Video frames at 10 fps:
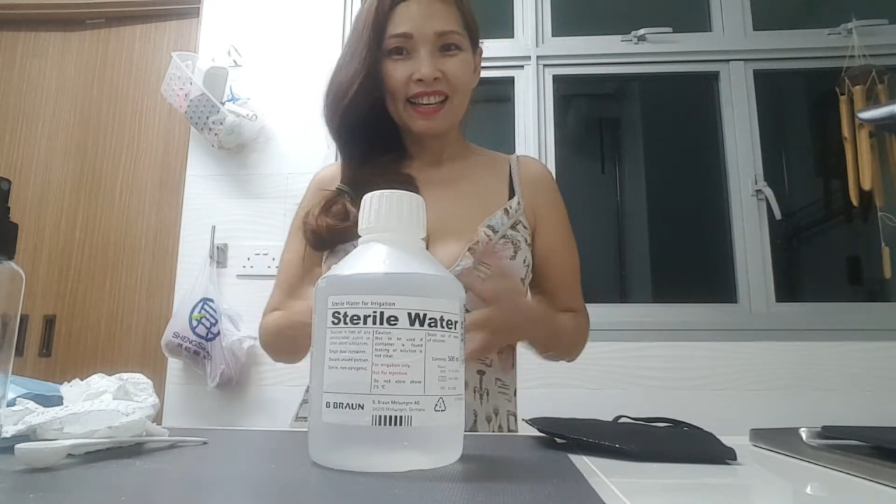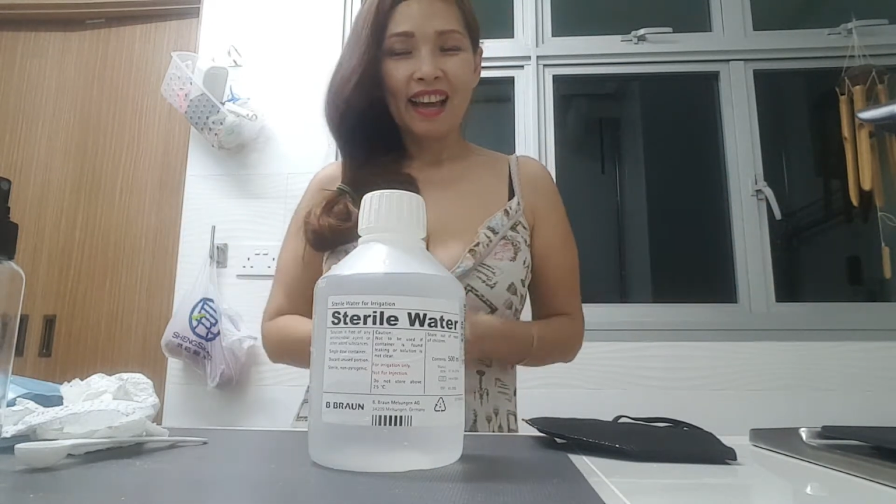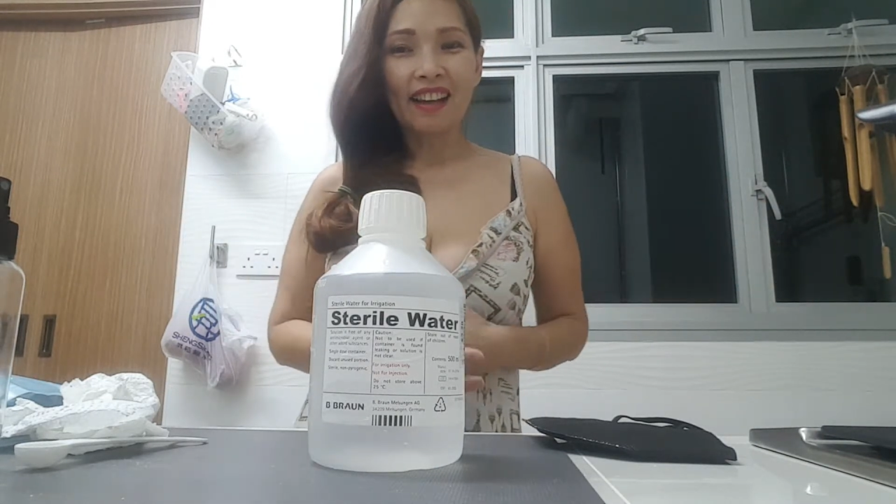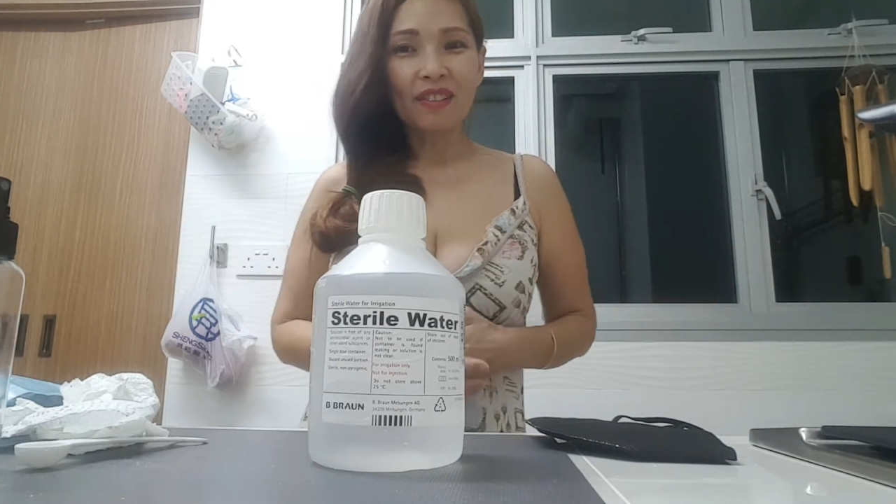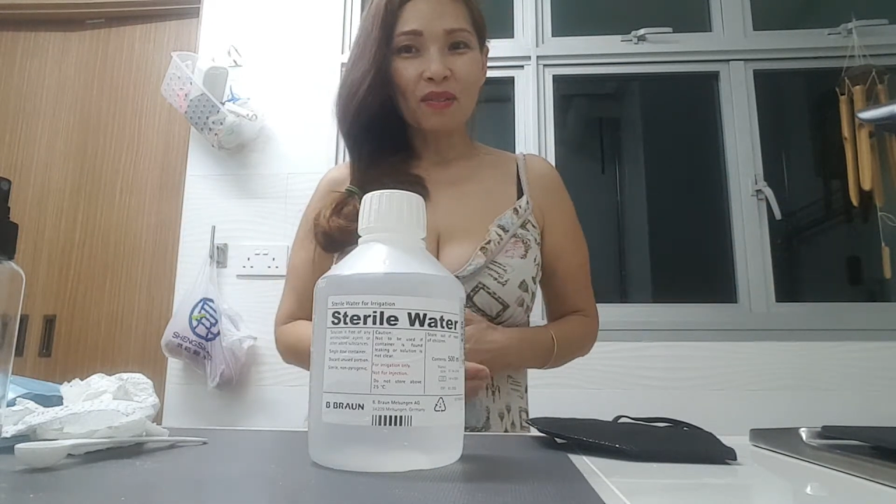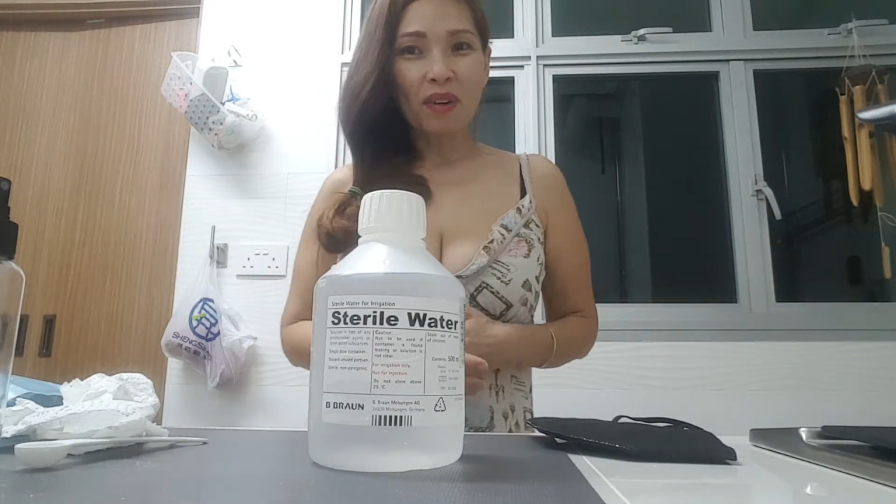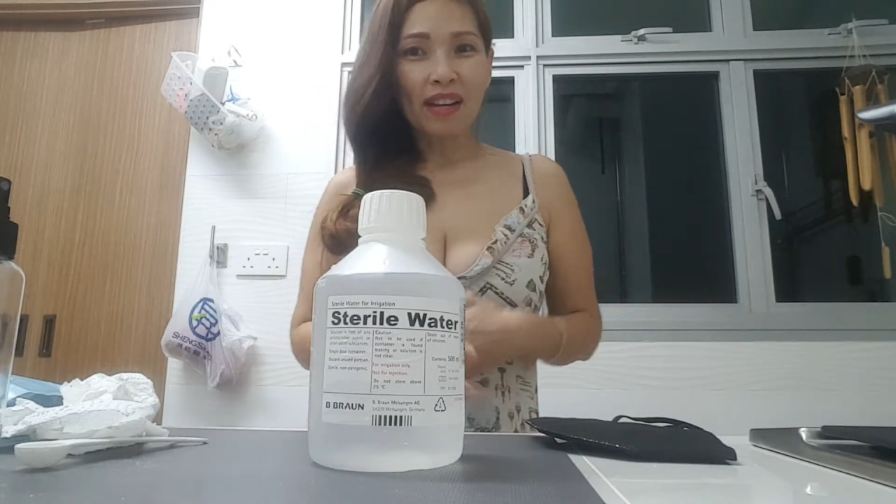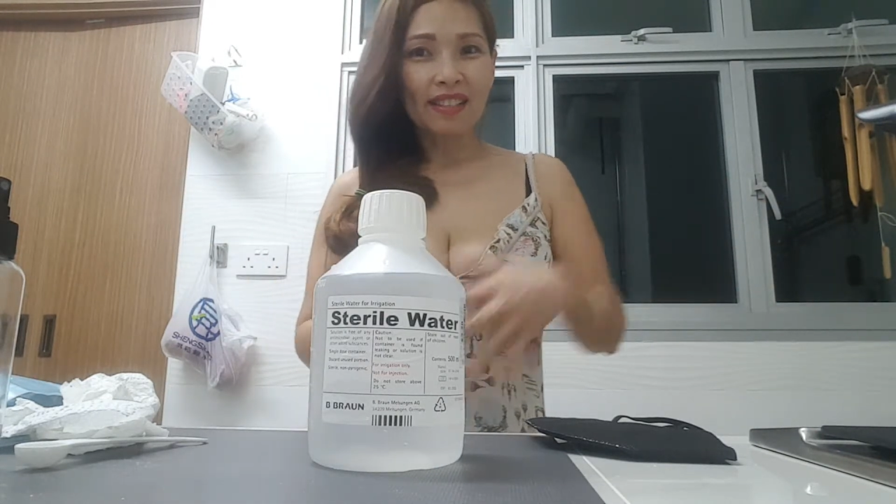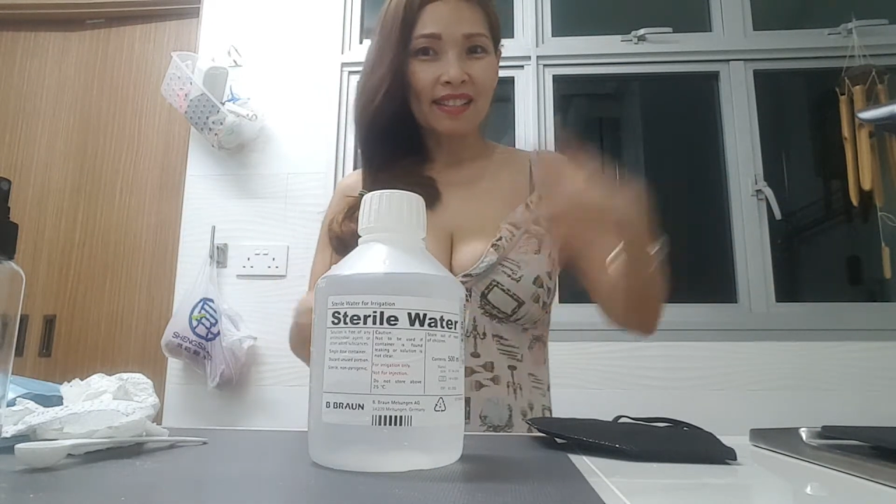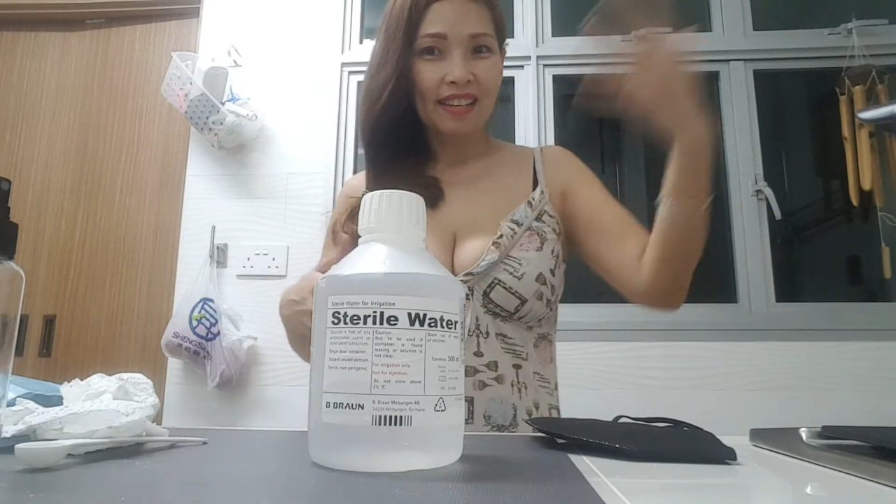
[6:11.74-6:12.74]

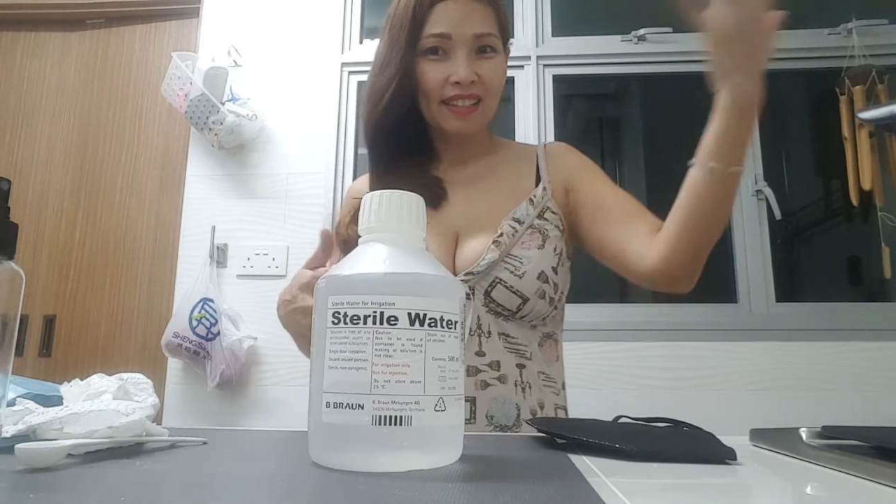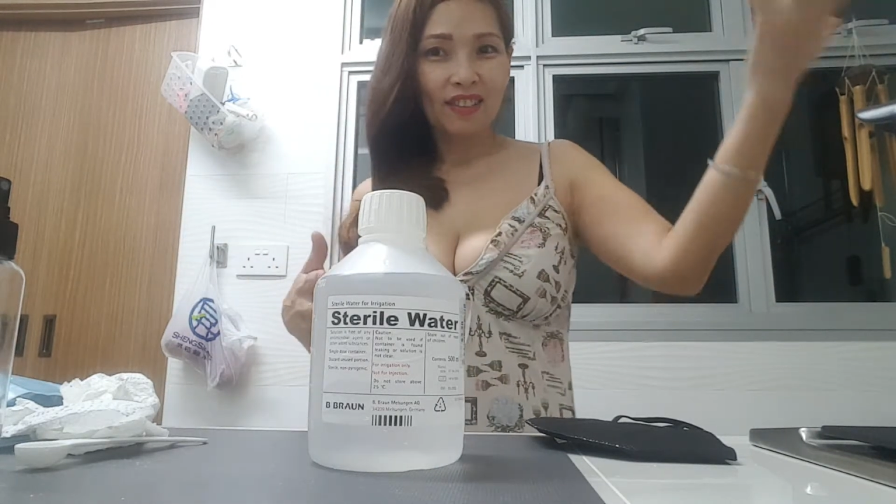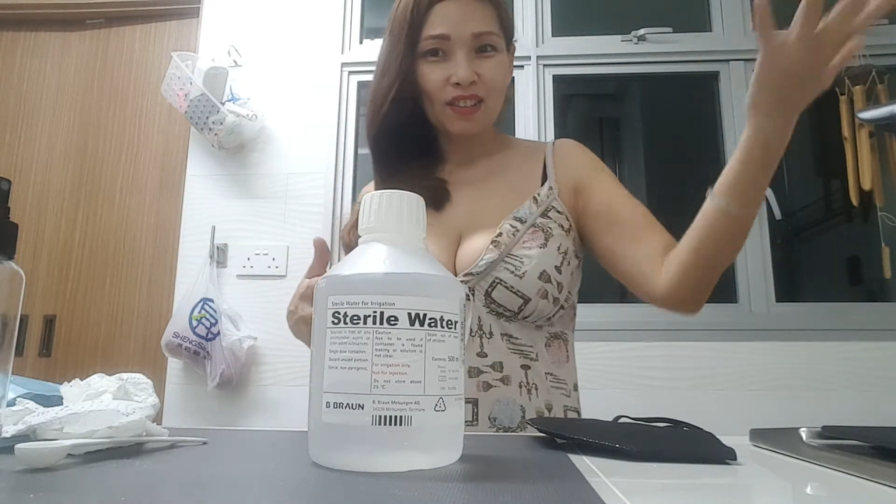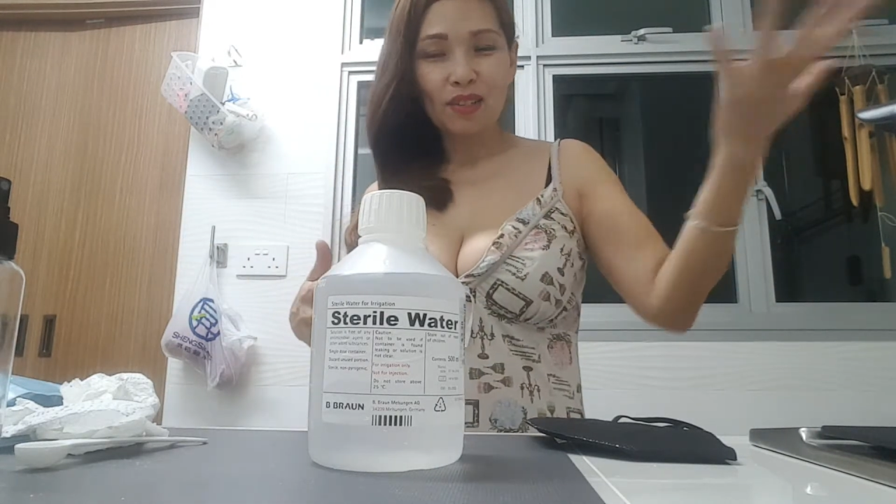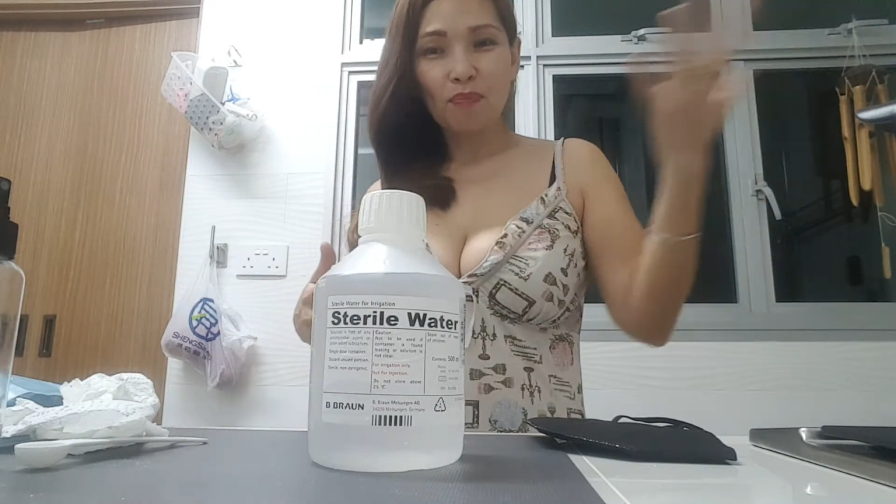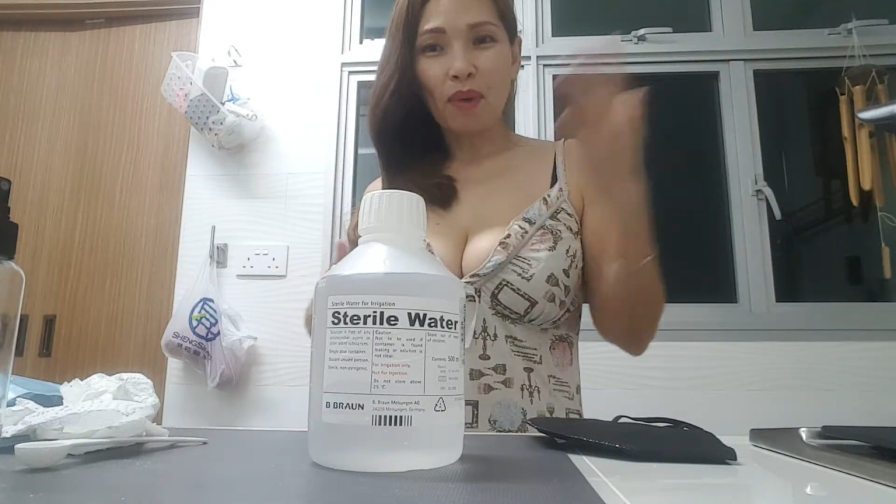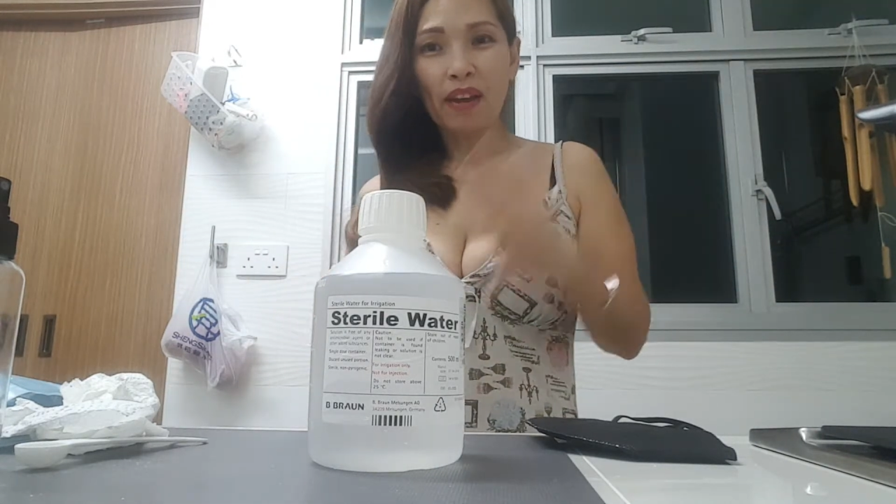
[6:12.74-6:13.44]
otherwise you can just